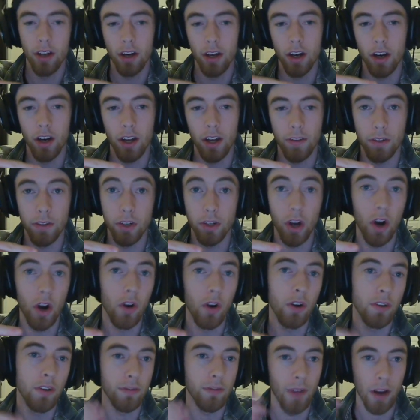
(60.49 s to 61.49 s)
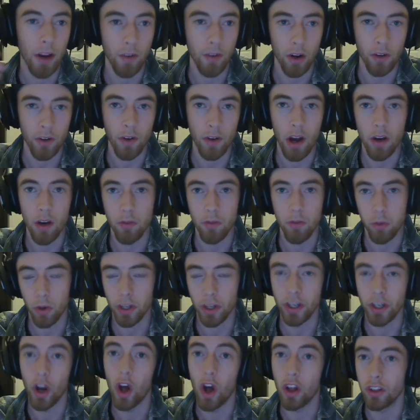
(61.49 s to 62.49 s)
If you don't, it might run around
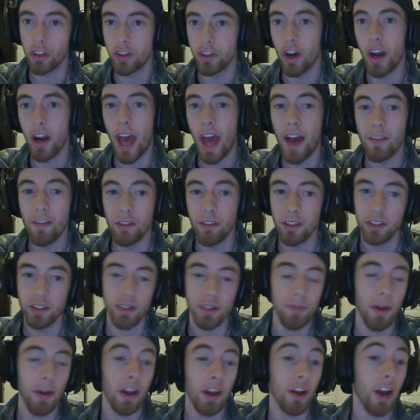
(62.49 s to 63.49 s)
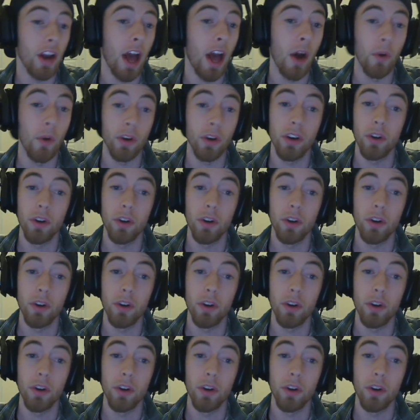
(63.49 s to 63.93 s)
$40 on average, depending on how good a